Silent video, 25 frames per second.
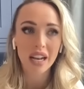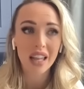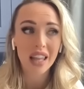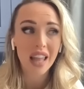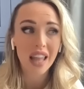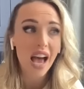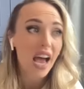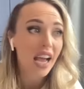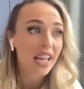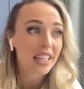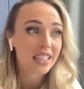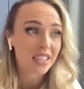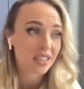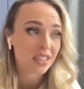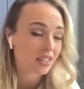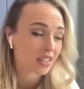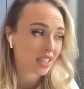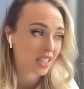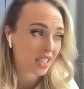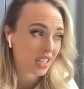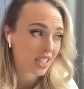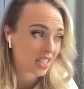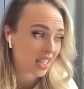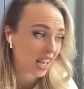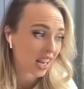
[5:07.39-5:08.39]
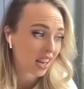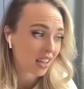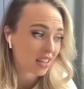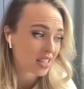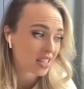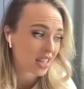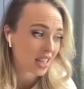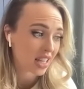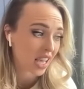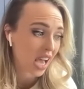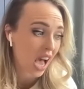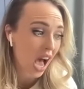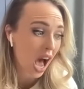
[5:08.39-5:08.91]
and I lied to her and I said I
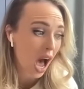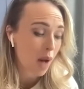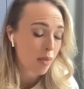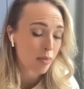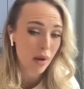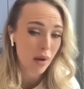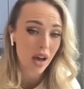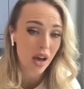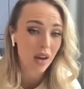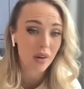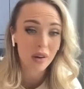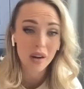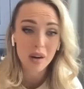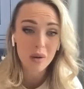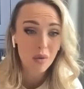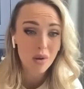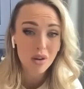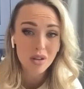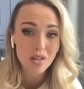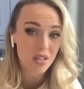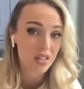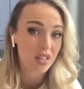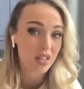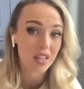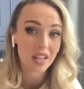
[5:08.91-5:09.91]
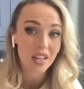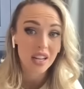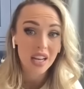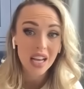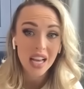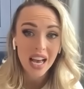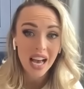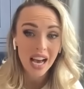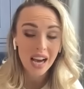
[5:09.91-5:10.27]
was in the car park, and I wasn't.